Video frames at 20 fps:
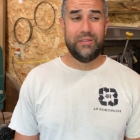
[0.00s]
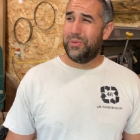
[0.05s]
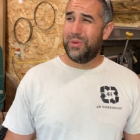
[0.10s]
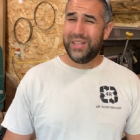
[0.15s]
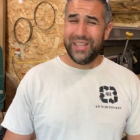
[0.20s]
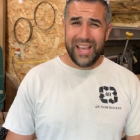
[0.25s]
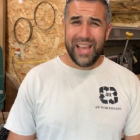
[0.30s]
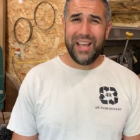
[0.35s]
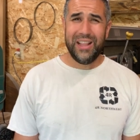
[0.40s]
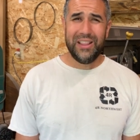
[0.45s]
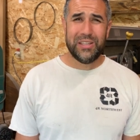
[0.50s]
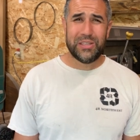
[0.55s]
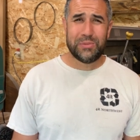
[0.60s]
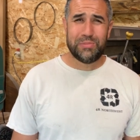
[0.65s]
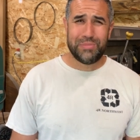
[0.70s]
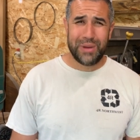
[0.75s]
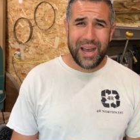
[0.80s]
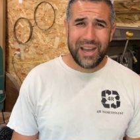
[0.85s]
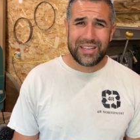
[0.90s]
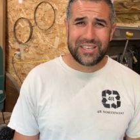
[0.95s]
What the hell is
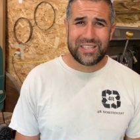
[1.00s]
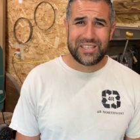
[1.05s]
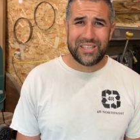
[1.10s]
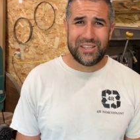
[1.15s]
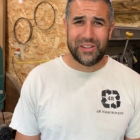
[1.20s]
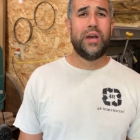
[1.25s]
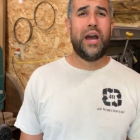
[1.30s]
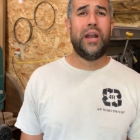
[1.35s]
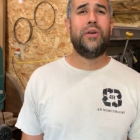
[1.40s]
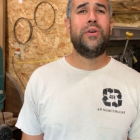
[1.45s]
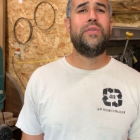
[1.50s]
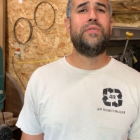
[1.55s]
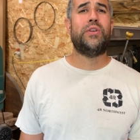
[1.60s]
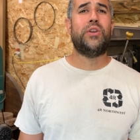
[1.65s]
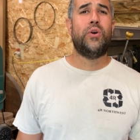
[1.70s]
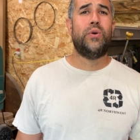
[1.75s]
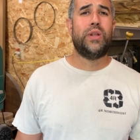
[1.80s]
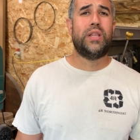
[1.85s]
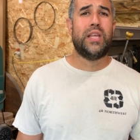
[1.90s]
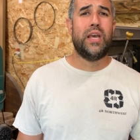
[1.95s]
box steel? I don't even
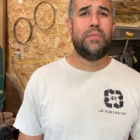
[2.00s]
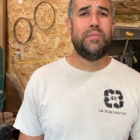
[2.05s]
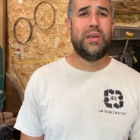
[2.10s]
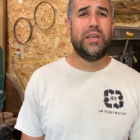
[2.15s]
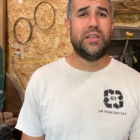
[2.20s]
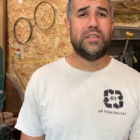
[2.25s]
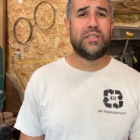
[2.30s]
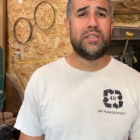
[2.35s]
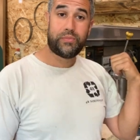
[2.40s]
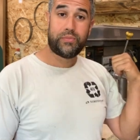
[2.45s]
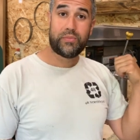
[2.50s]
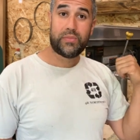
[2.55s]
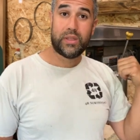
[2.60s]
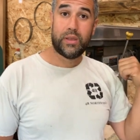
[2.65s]
know what that means.